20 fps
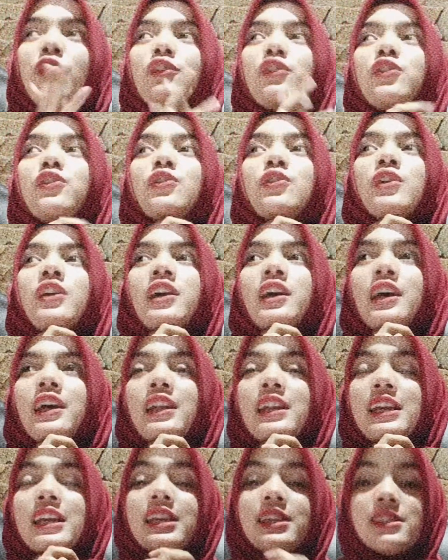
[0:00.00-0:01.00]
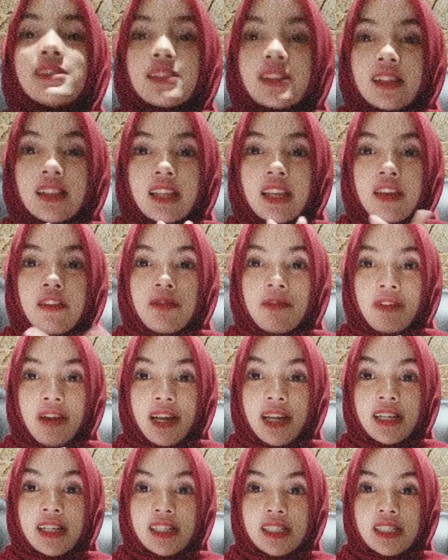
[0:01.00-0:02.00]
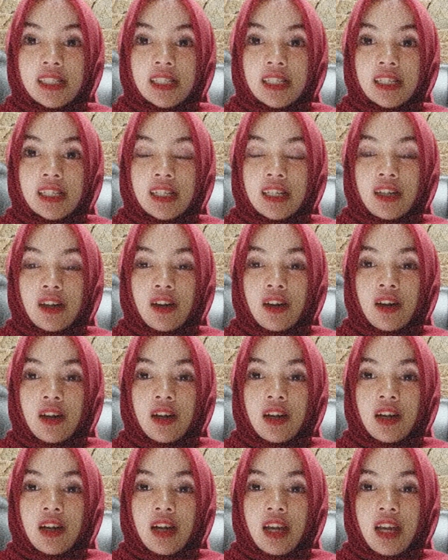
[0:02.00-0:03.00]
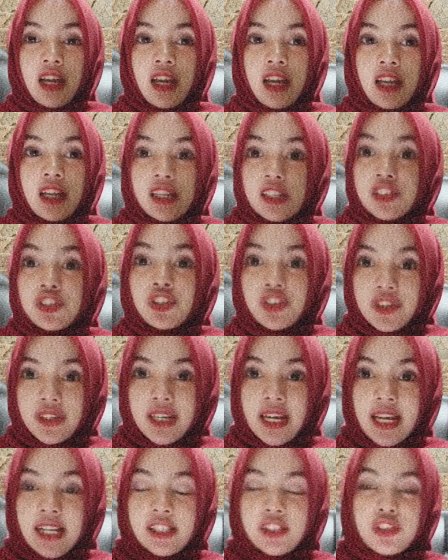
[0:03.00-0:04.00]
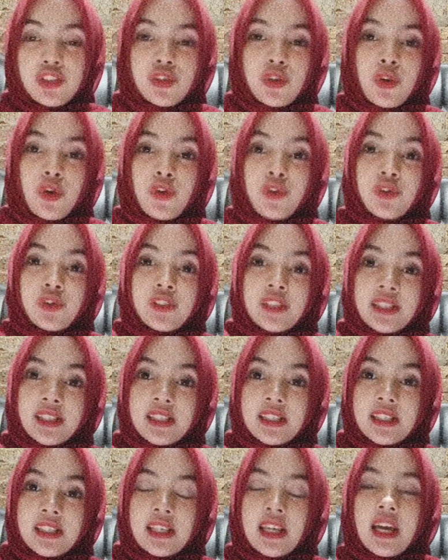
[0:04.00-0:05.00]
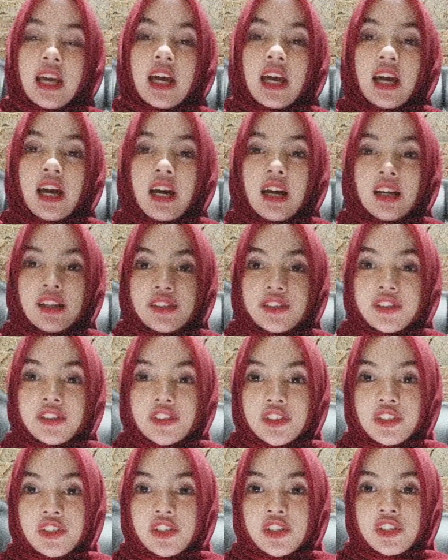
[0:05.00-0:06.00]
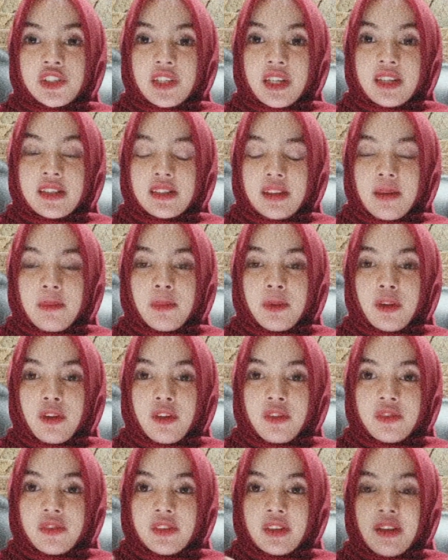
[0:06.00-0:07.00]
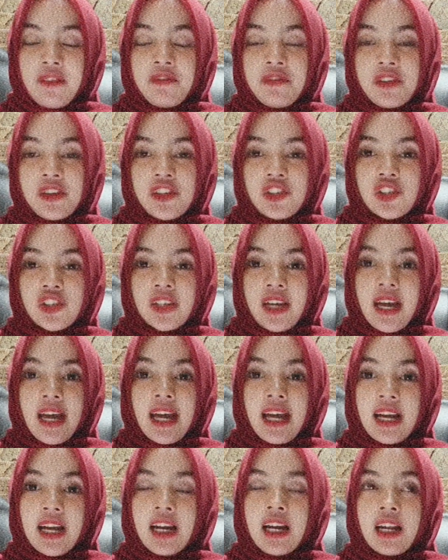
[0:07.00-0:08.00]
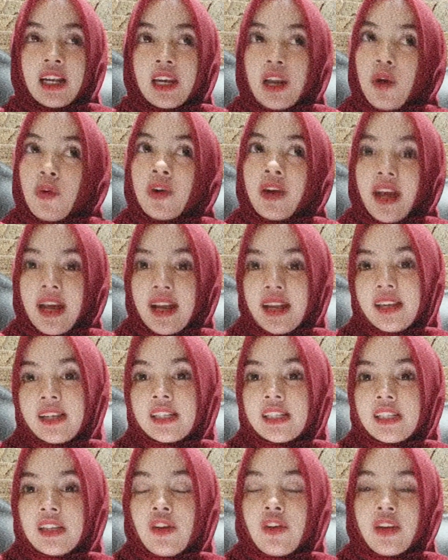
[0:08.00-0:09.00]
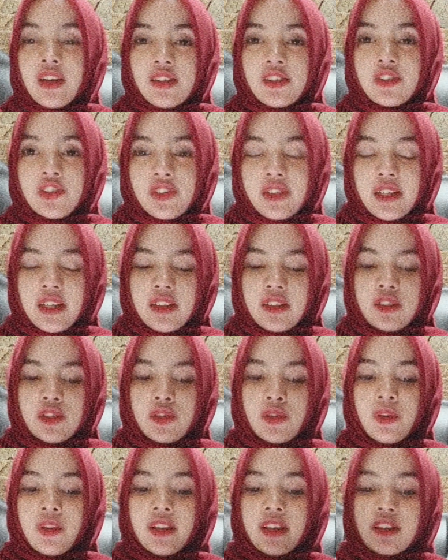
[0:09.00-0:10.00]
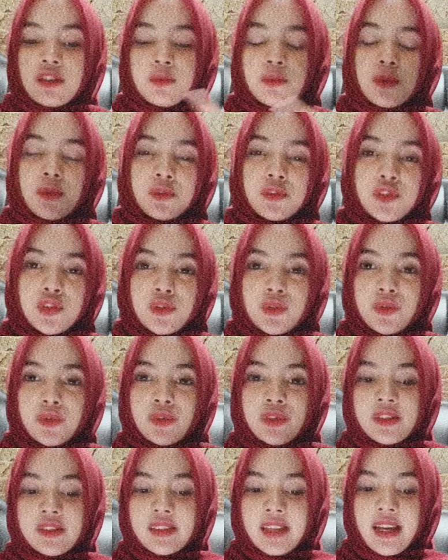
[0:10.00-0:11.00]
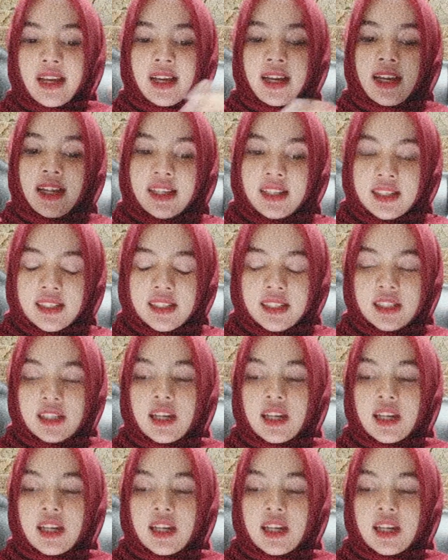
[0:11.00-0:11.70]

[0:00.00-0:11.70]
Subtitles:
you can easily find in internet. So you just search the example of suffix noun ending on internet. So let's move to the second